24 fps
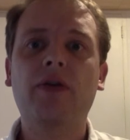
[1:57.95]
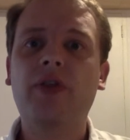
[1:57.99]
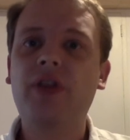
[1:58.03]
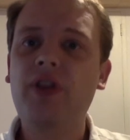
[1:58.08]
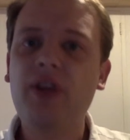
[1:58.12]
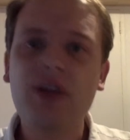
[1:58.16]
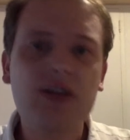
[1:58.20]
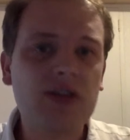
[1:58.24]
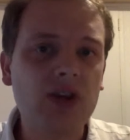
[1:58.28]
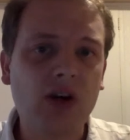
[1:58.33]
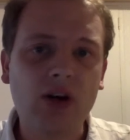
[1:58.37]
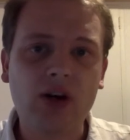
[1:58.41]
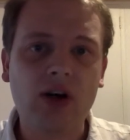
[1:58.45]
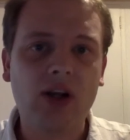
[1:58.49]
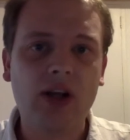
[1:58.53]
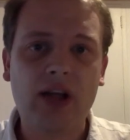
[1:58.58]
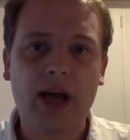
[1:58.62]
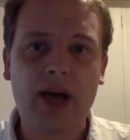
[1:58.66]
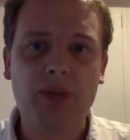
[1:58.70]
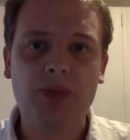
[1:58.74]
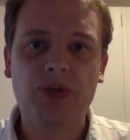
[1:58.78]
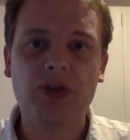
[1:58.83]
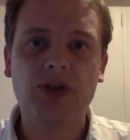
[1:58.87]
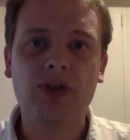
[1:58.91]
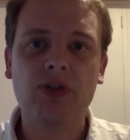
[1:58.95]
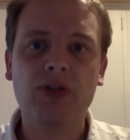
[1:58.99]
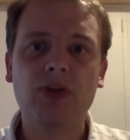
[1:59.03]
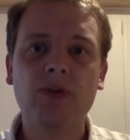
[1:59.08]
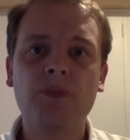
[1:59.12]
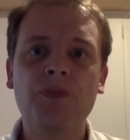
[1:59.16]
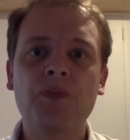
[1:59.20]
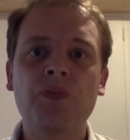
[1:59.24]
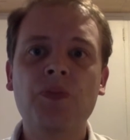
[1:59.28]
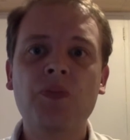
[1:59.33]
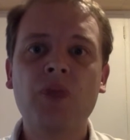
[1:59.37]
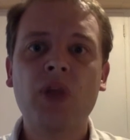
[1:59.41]
this all collapses.
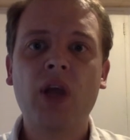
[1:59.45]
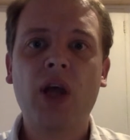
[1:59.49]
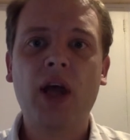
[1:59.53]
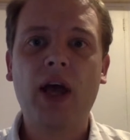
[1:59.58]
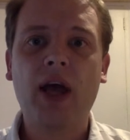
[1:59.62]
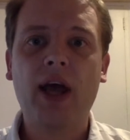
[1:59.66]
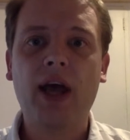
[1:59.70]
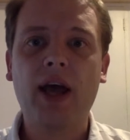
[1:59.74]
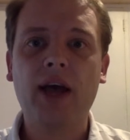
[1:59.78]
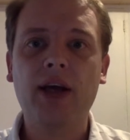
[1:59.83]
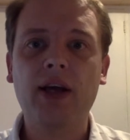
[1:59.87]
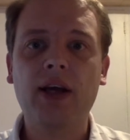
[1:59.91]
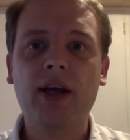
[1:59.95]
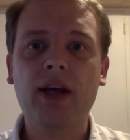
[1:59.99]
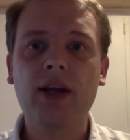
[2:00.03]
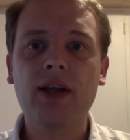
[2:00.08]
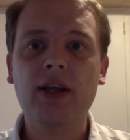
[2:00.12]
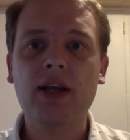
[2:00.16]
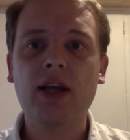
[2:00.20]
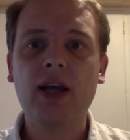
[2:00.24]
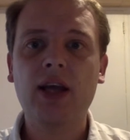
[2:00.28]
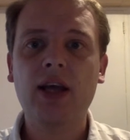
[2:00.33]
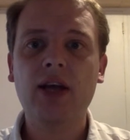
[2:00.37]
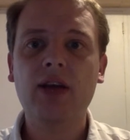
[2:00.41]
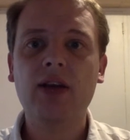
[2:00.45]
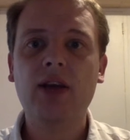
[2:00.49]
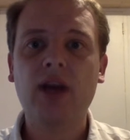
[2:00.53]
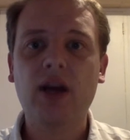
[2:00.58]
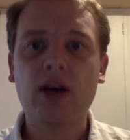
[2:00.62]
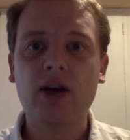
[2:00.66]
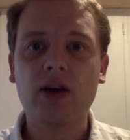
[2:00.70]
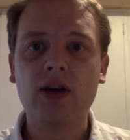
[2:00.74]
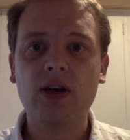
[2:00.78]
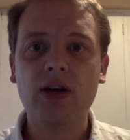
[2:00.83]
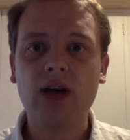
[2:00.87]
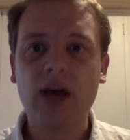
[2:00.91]
And in the end,
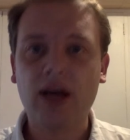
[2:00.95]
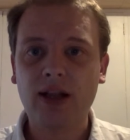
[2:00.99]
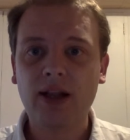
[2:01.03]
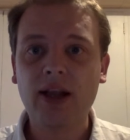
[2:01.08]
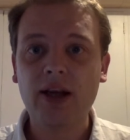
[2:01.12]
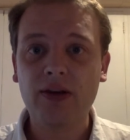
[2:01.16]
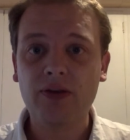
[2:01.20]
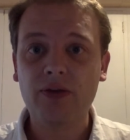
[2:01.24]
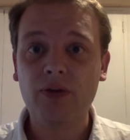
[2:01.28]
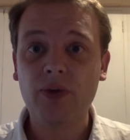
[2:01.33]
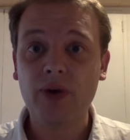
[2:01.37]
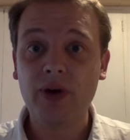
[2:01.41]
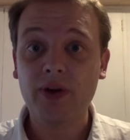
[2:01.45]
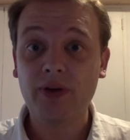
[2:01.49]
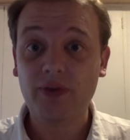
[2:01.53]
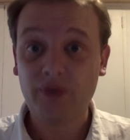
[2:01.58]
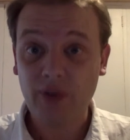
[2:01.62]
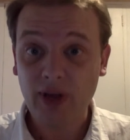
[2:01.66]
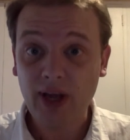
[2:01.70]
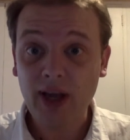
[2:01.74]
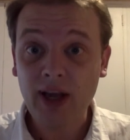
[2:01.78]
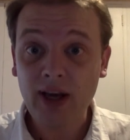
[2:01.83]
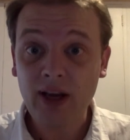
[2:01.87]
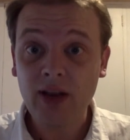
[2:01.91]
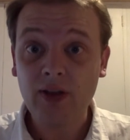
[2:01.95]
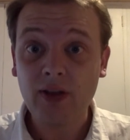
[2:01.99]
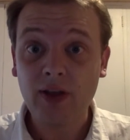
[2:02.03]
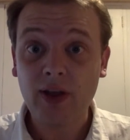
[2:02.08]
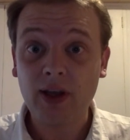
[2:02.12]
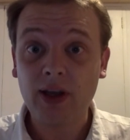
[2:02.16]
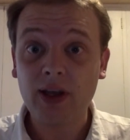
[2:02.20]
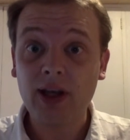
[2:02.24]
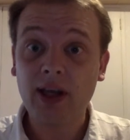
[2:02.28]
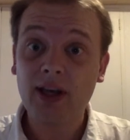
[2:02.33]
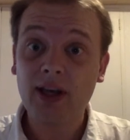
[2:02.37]
they're not left with anything